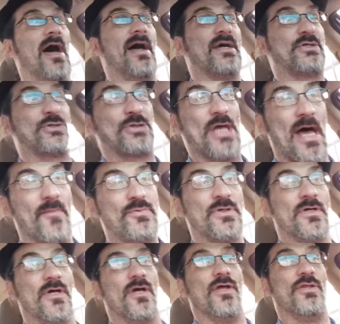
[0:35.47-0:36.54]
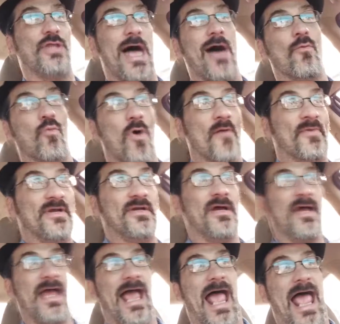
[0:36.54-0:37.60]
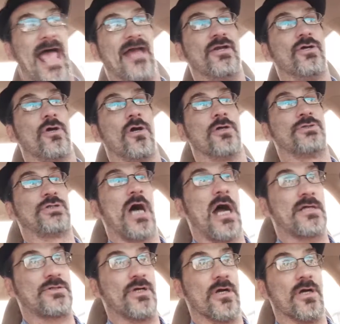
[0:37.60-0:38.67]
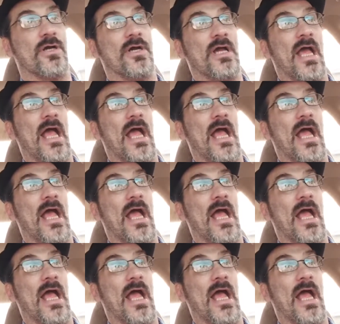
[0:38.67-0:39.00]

except that woman and her doctor